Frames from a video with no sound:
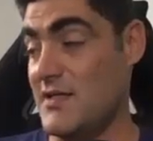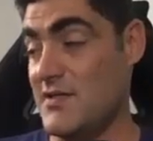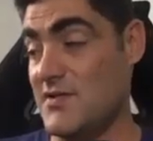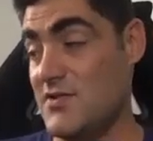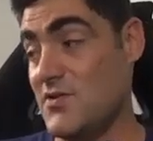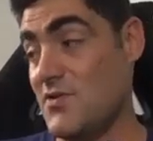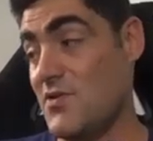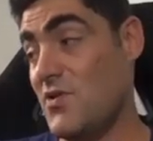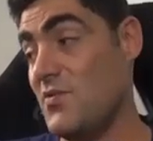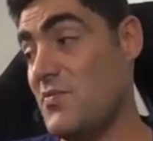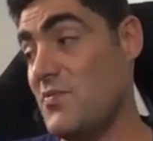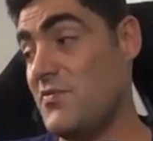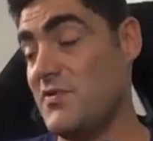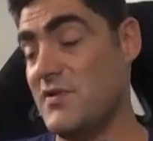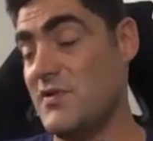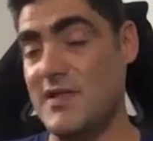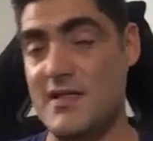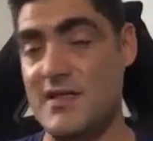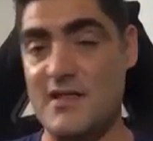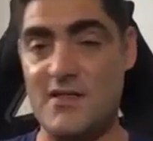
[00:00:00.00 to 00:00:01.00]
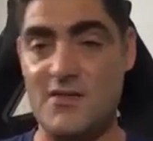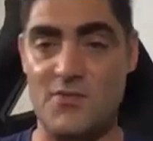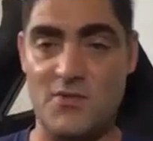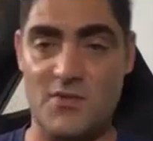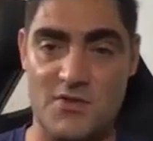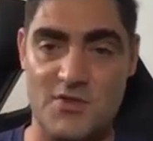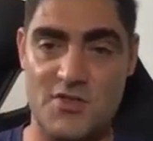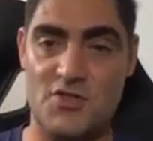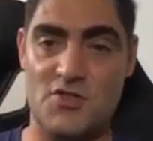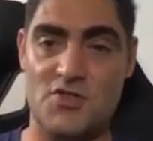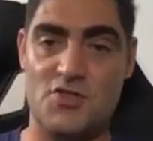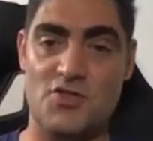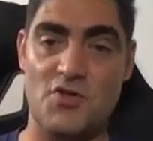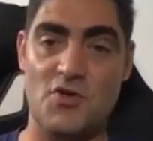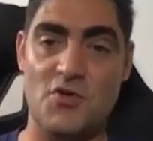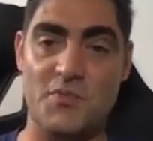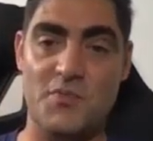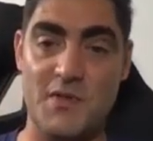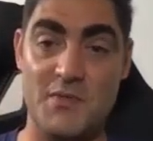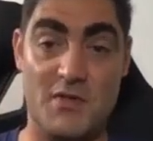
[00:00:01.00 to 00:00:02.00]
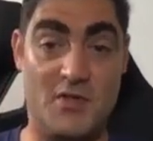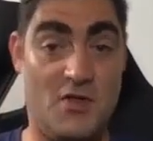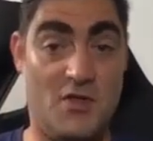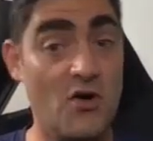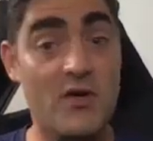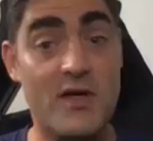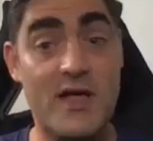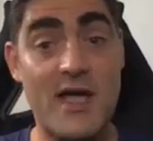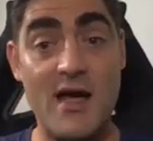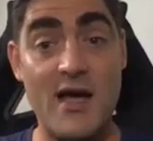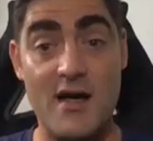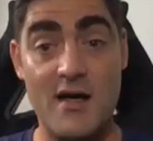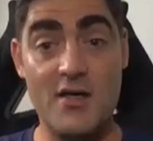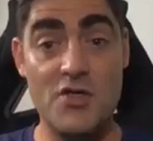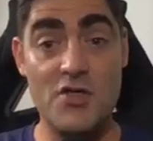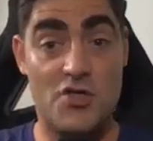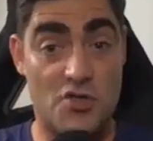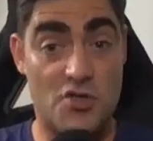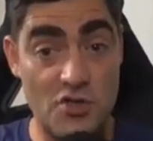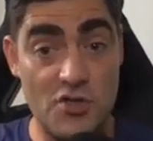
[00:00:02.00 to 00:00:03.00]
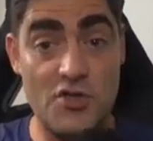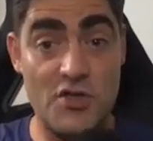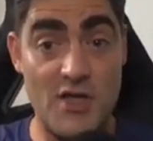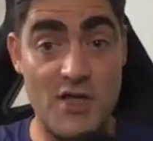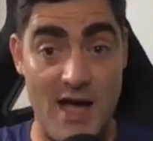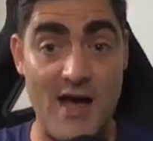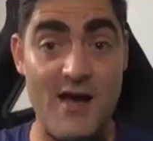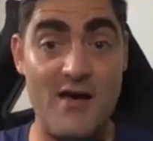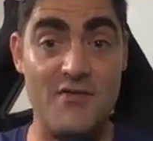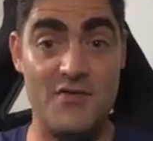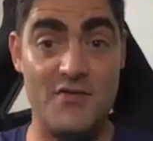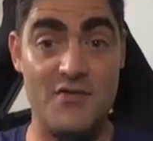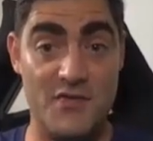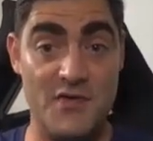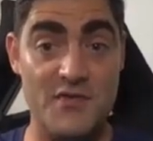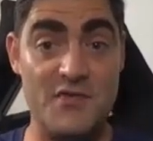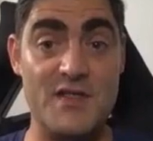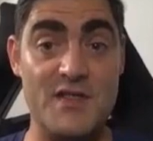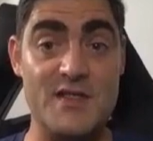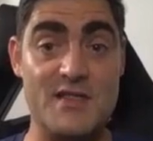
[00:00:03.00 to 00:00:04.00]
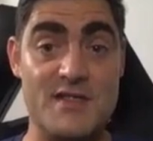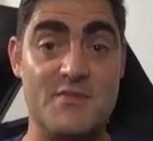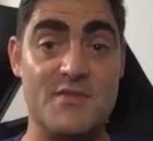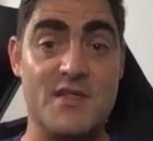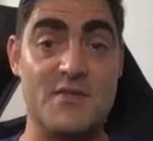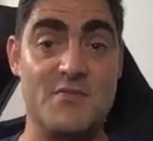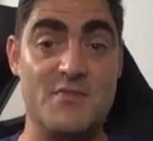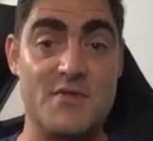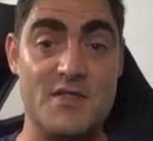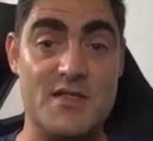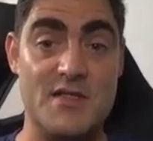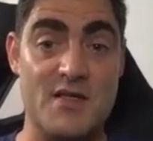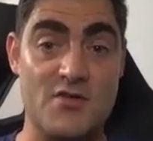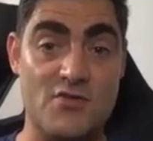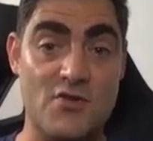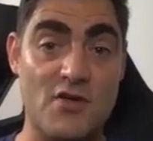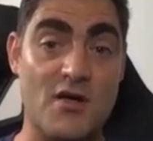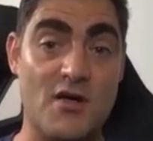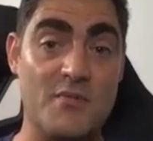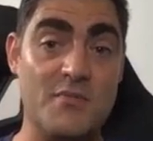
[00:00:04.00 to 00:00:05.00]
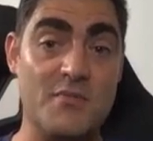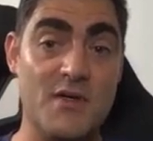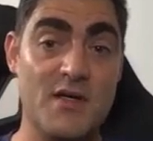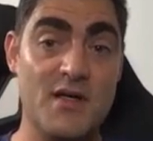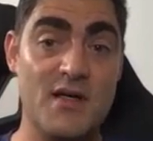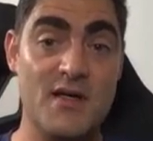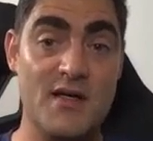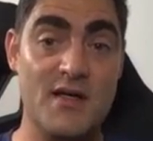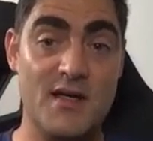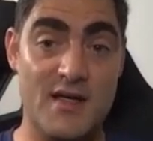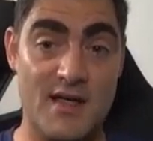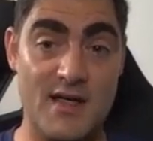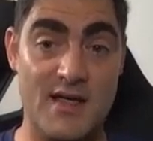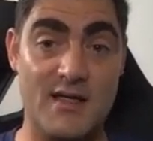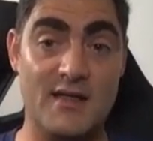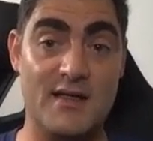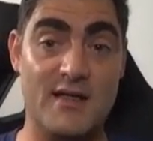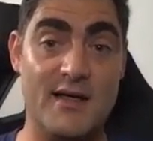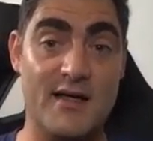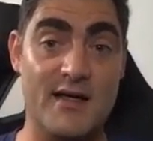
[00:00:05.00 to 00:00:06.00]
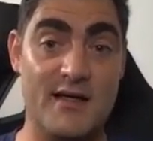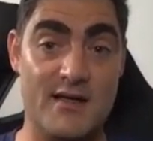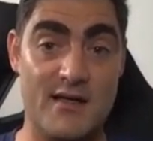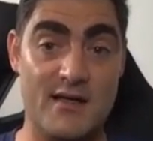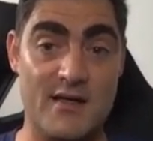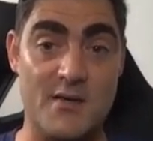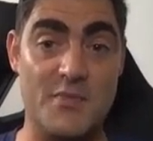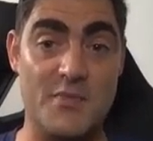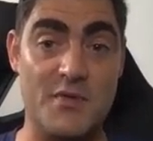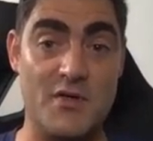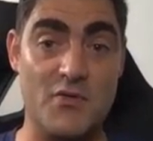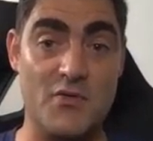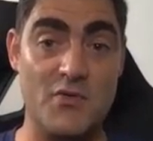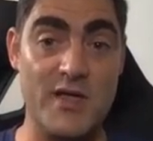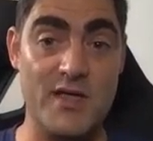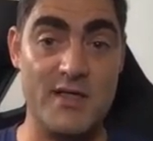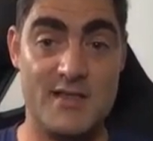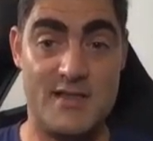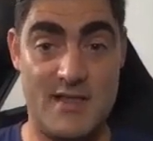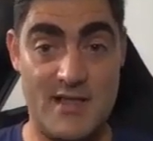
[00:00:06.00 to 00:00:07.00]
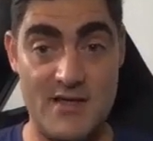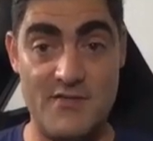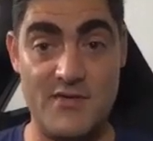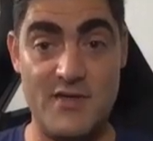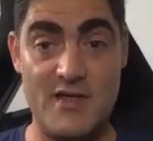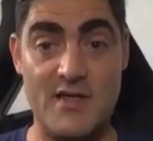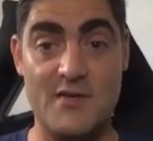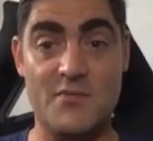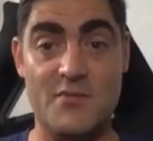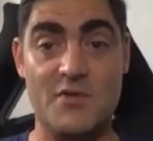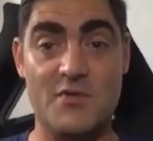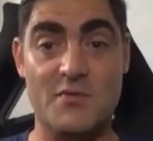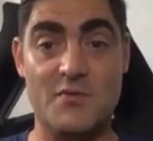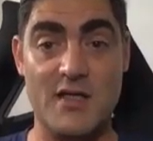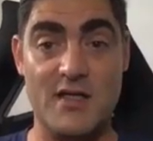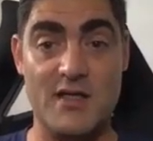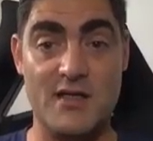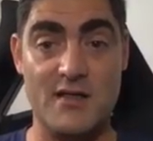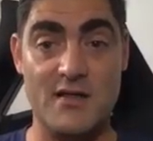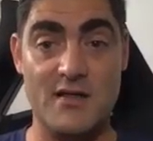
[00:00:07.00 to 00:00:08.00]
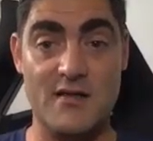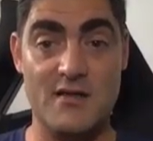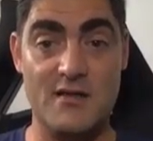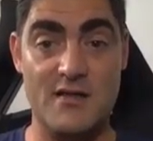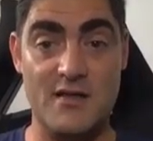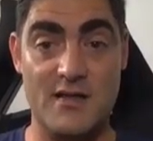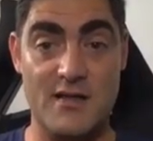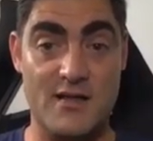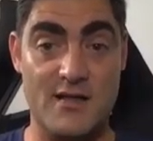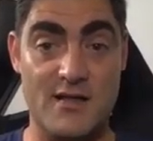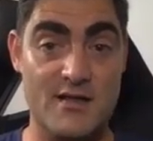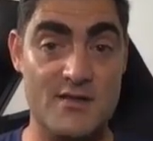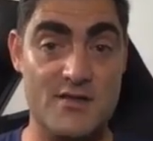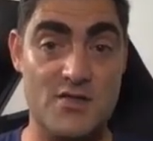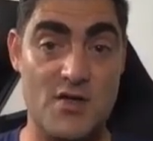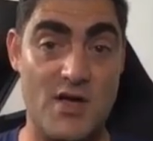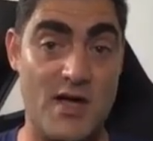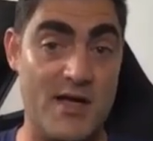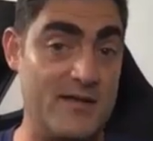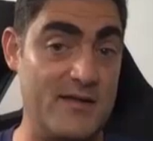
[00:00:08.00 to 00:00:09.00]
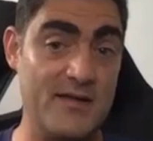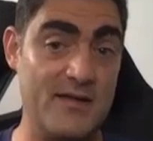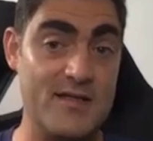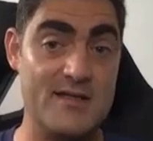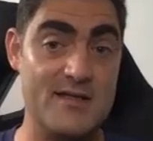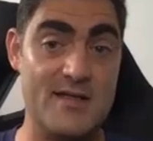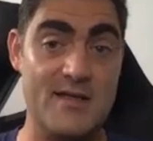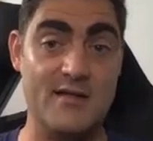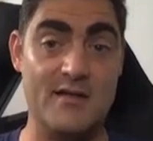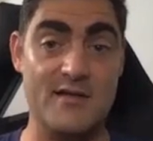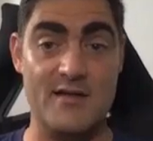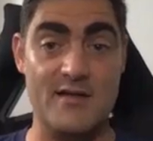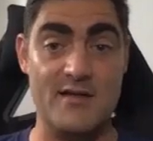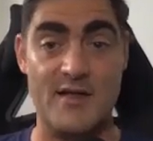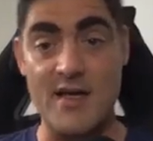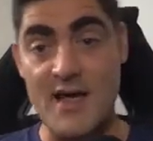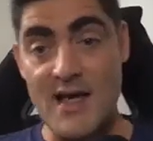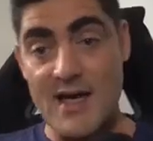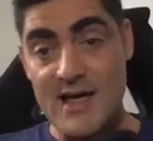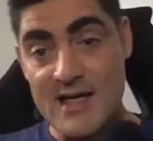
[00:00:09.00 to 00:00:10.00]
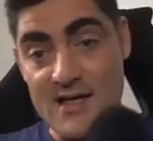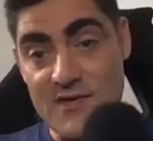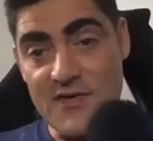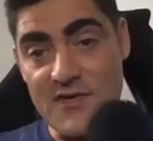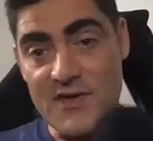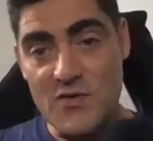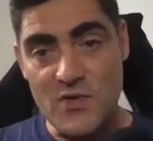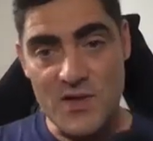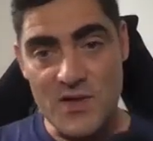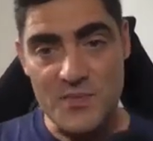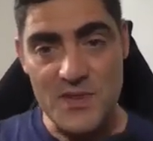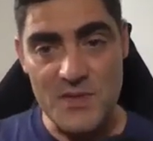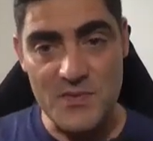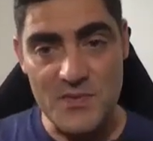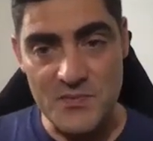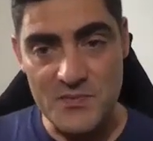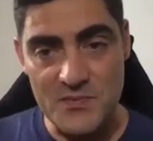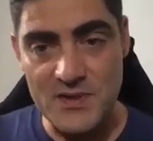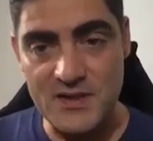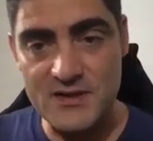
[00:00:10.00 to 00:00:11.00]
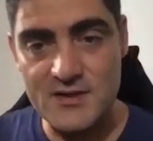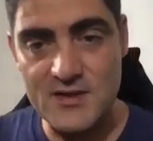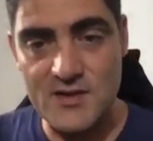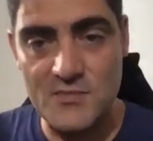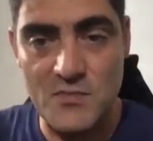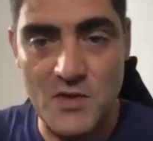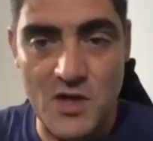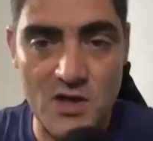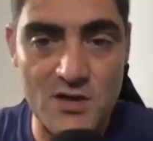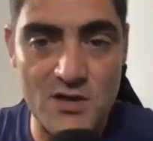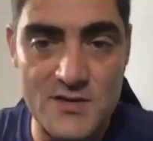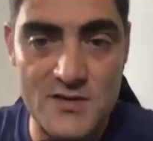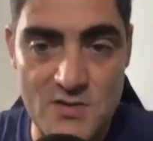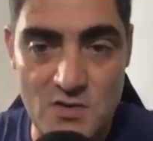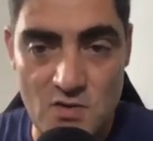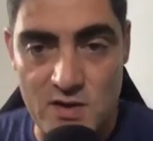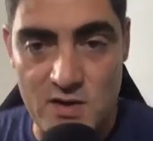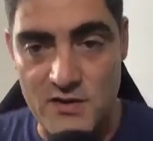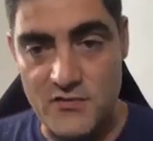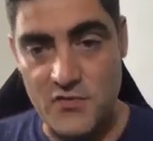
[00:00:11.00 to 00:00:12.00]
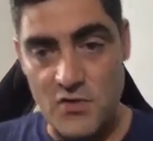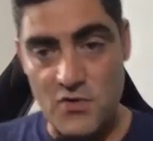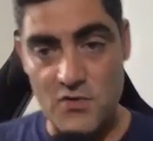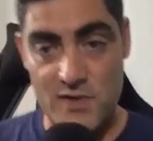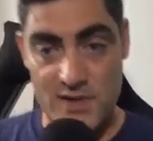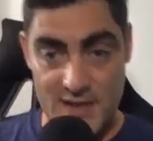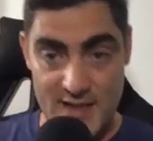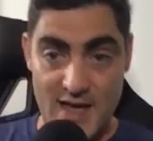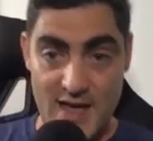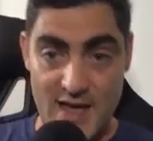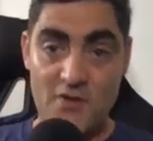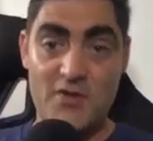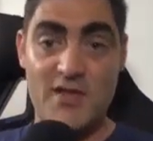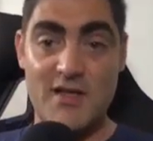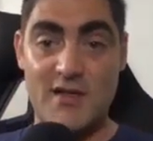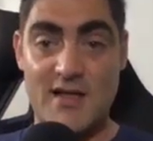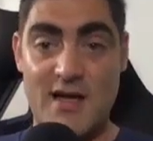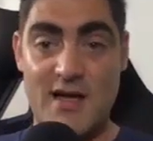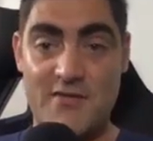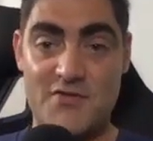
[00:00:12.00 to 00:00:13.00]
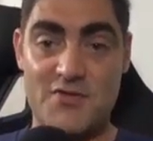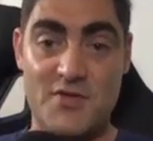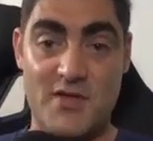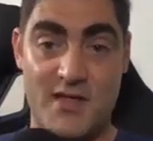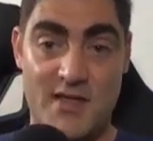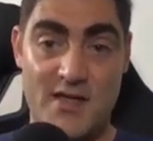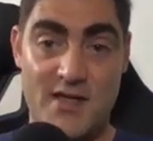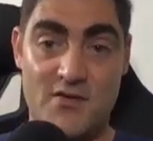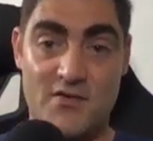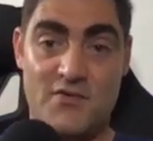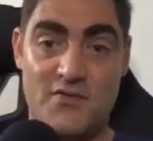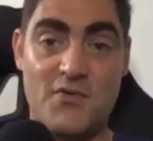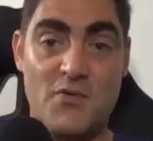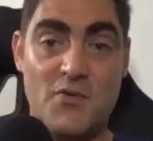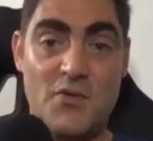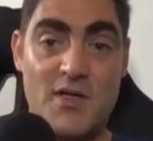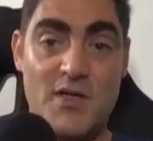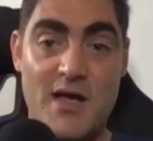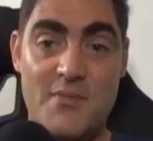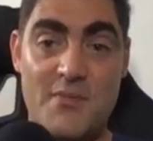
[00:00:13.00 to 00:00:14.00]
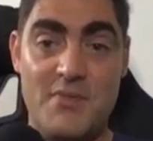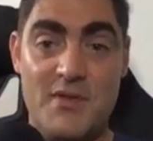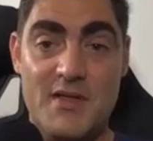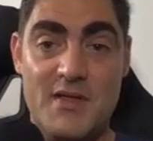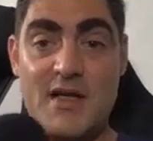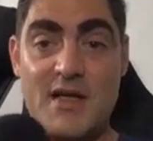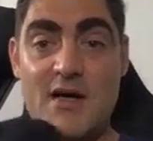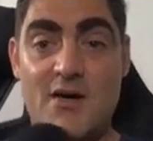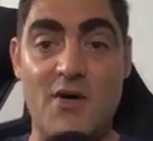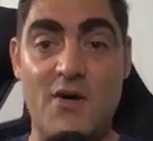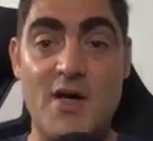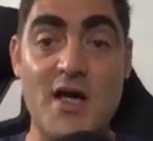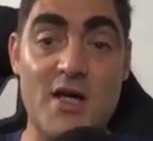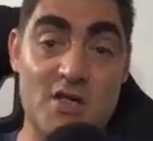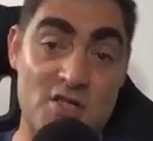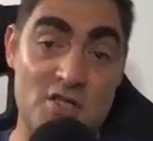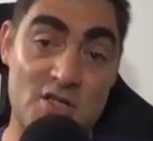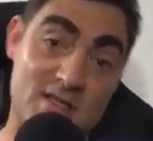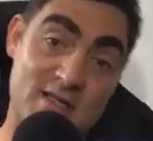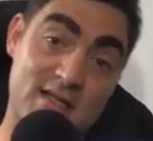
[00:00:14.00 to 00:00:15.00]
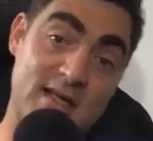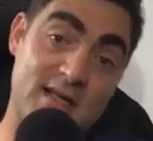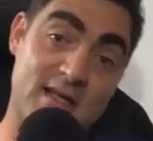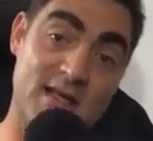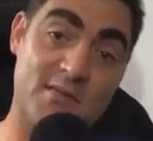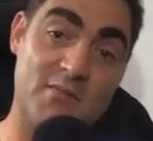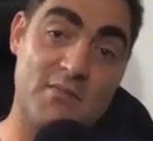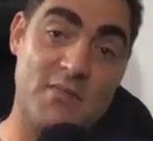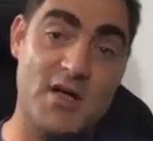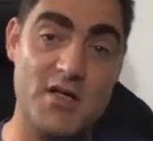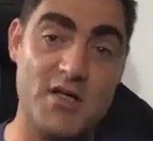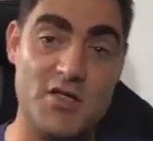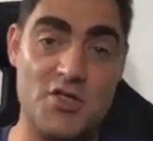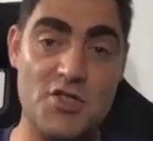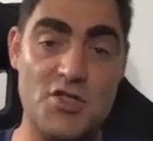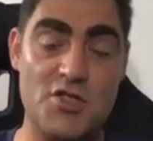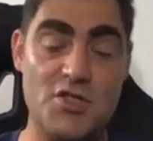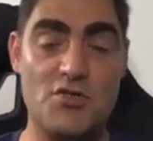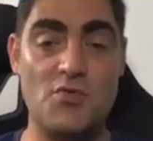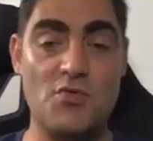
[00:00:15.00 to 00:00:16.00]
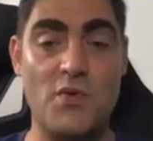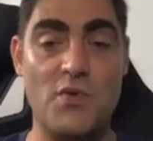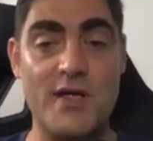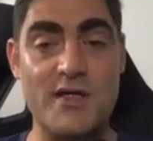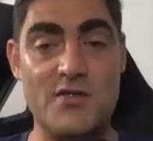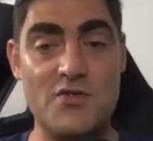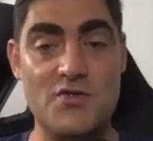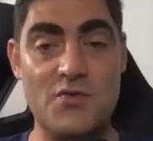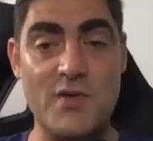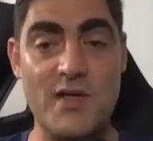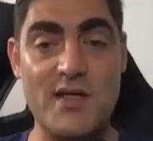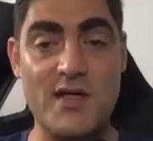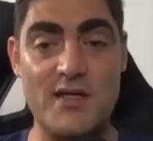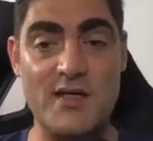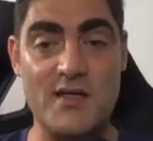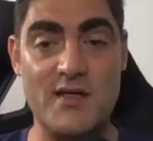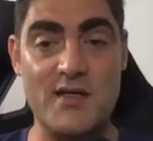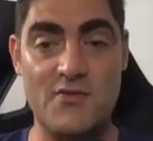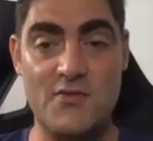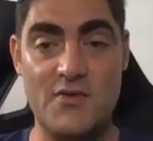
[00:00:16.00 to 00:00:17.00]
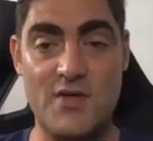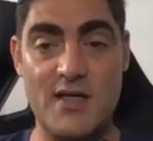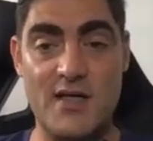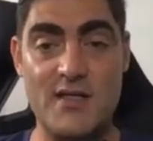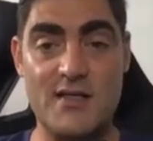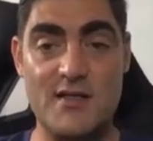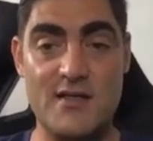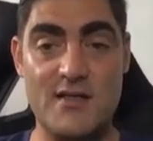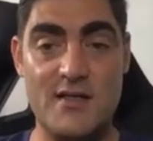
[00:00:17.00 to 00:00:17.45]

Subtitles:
And so hopefully it will just show people, oh yeah, you could have a 50-something% drop in like a couple of weeks, even in a bull market. And so I think that's healthy. Even when people build their models going forward, now they'll have to account for what happened now. Just like in March 2020, right?